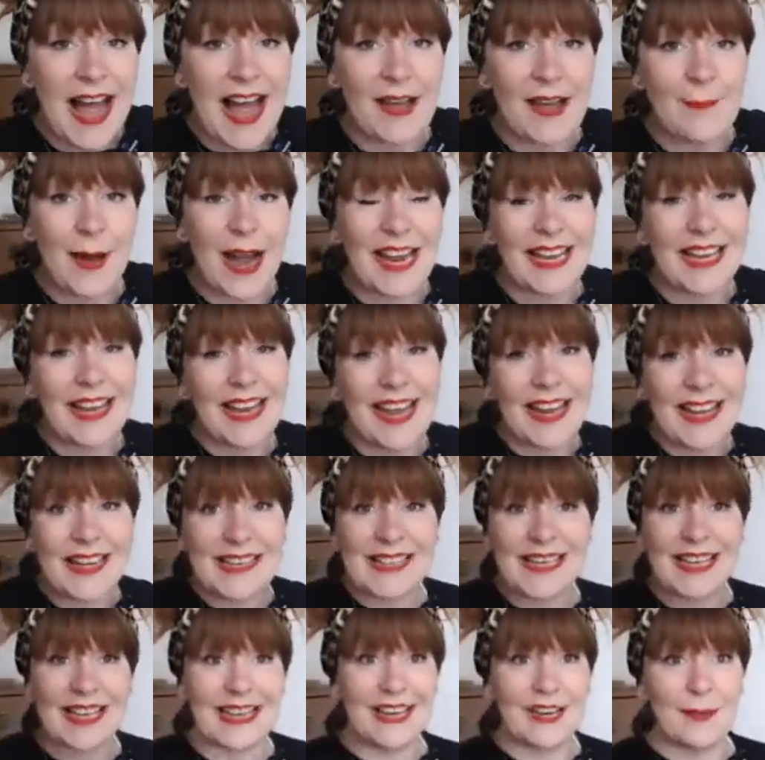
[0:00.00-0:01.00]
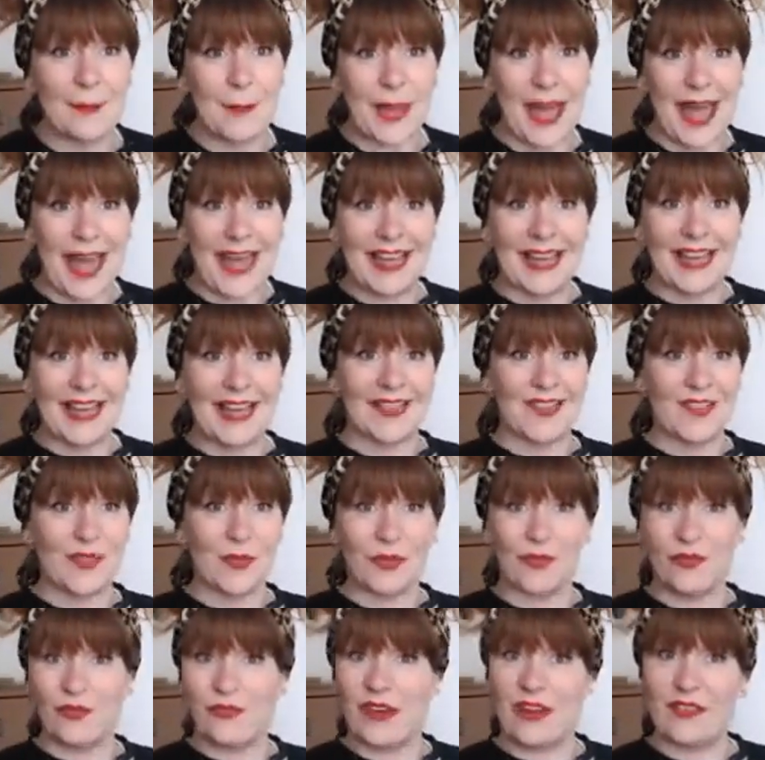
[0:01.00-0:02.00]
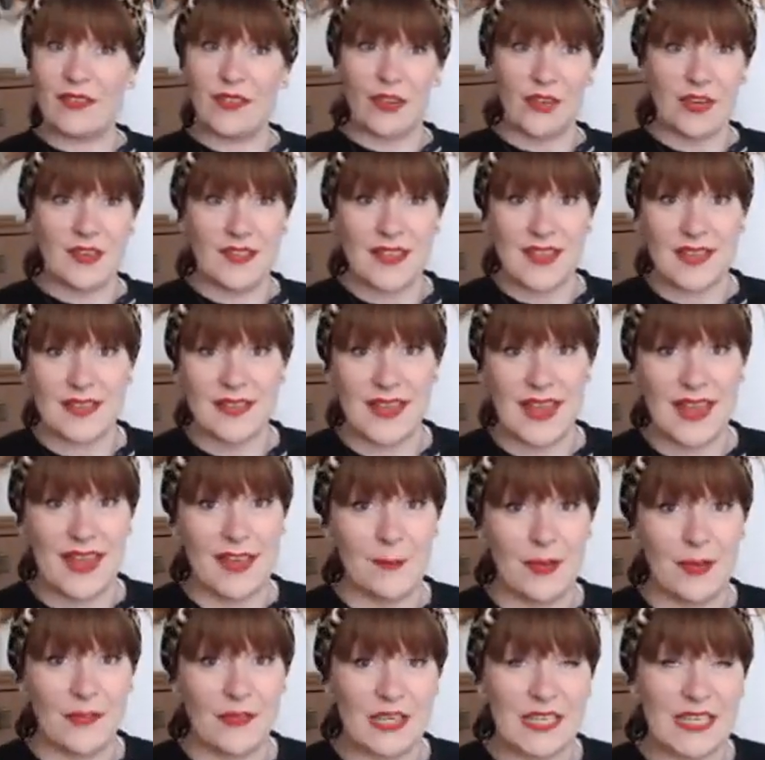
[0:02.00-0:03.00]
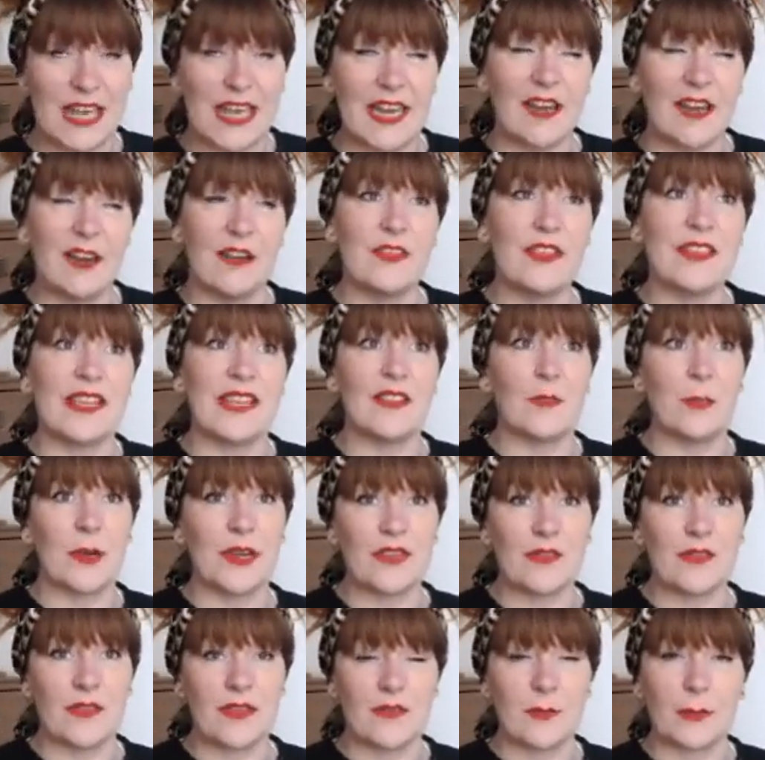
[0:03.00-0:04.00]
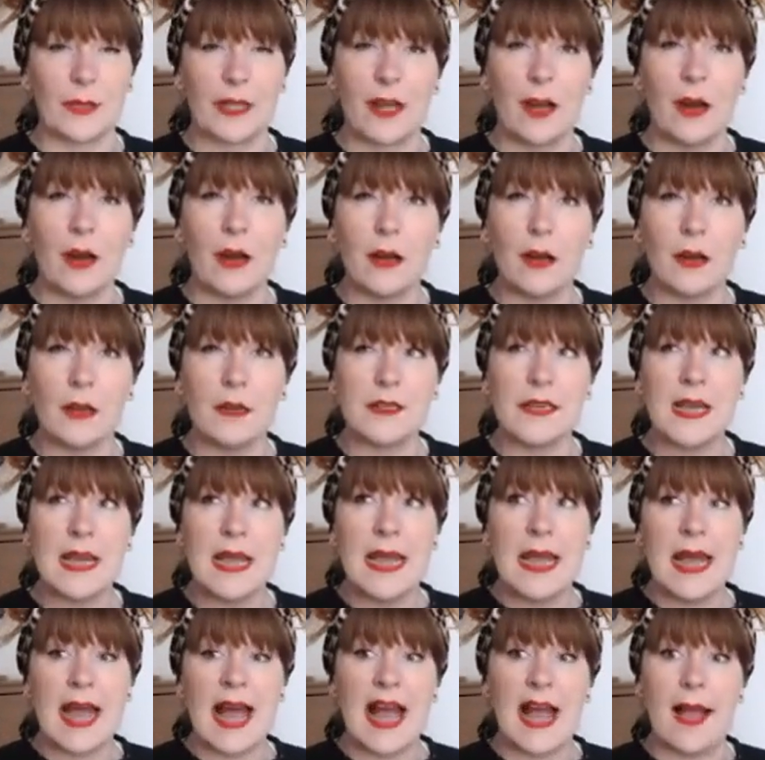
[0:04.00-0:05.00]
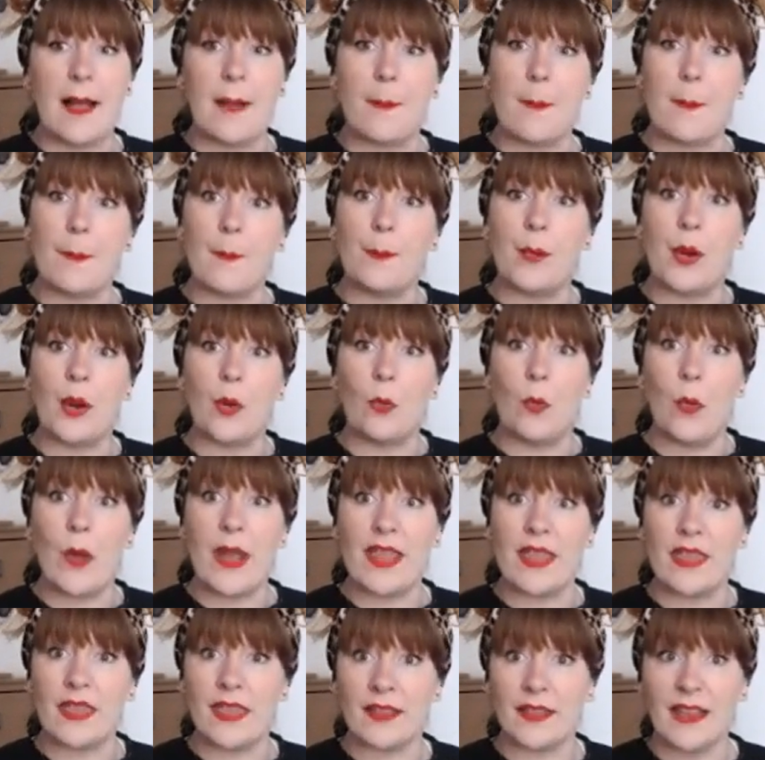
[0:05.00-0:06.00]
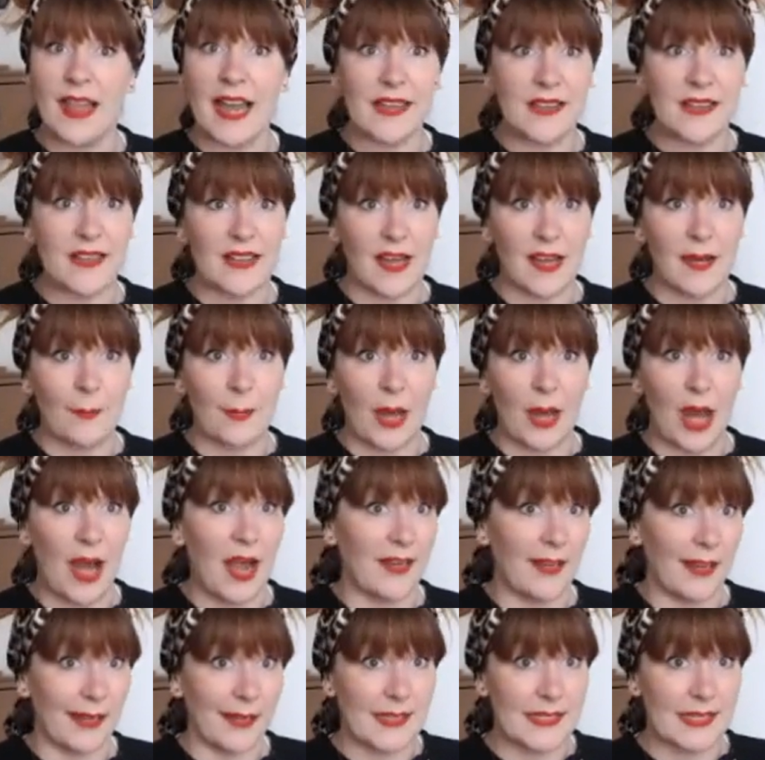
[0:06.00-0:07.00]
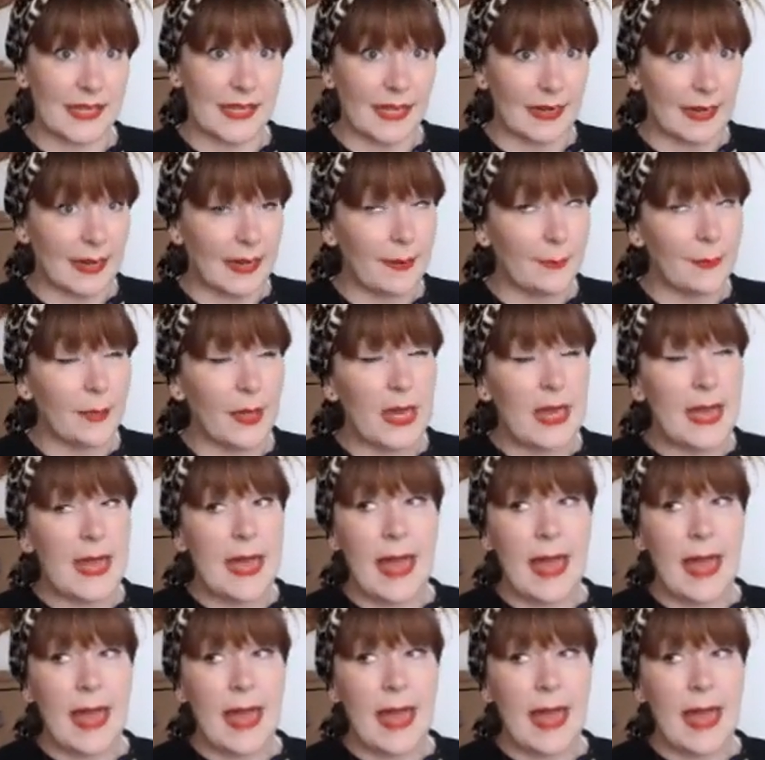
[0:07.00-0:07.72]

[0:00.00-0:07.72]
I like to get up at sort of 5:30, 6 a.m. every day. Obviously in the winter it's really hard, but when the light's up, I like to get up.